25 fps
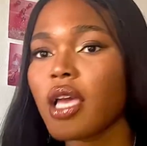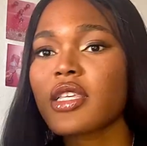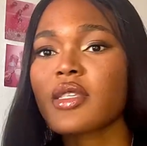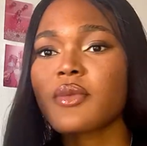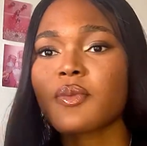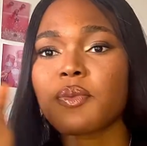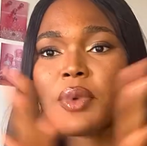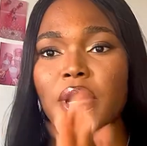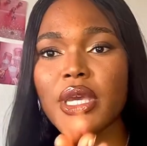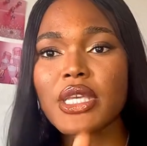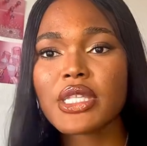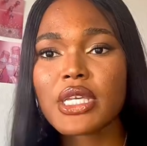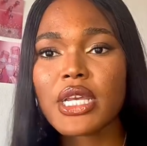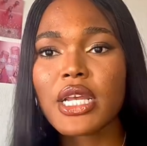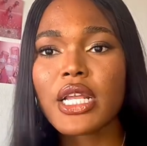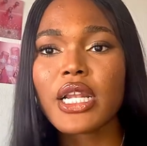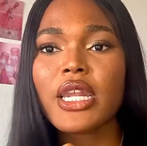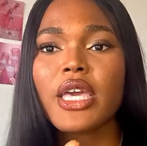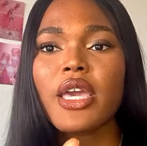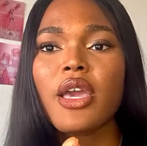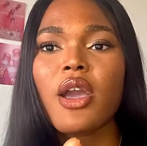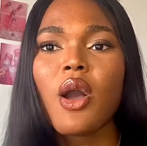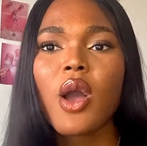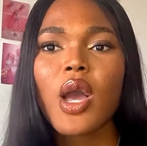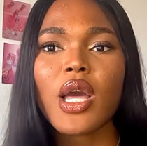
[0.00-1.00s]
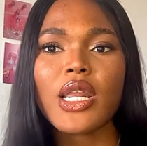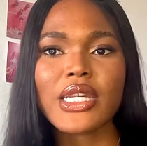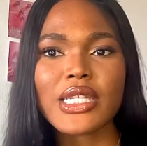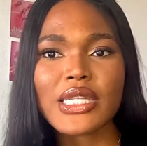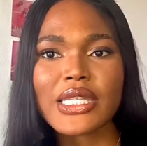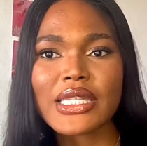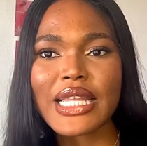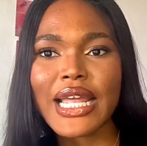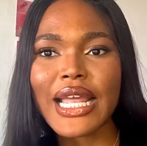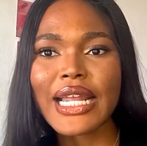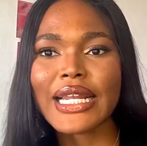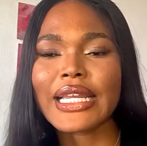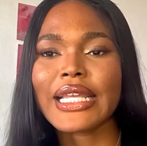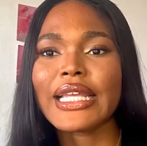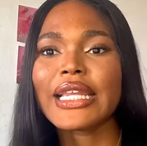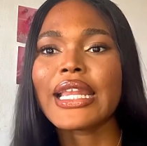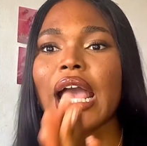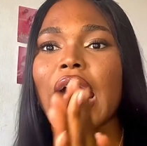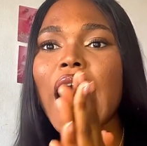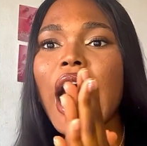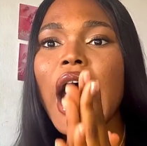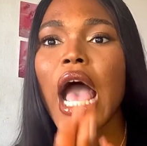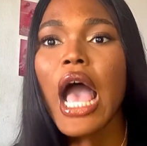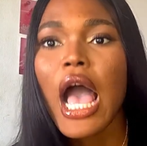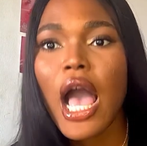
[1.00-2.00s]
is basically understanding
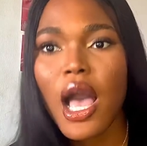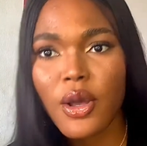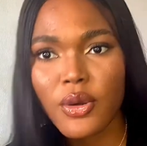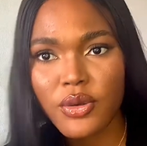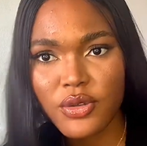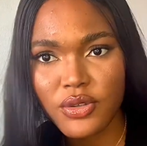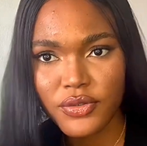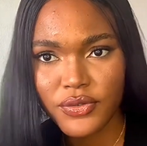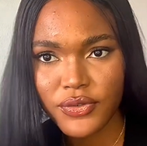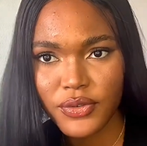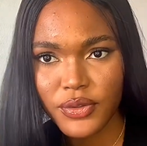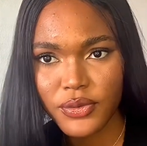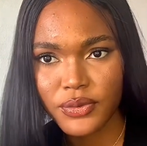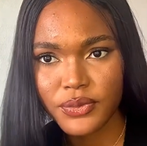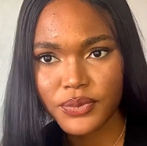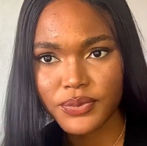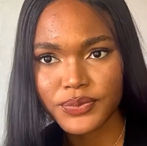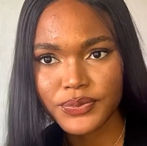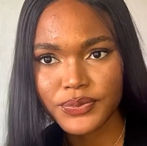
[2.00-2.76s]
how you feel,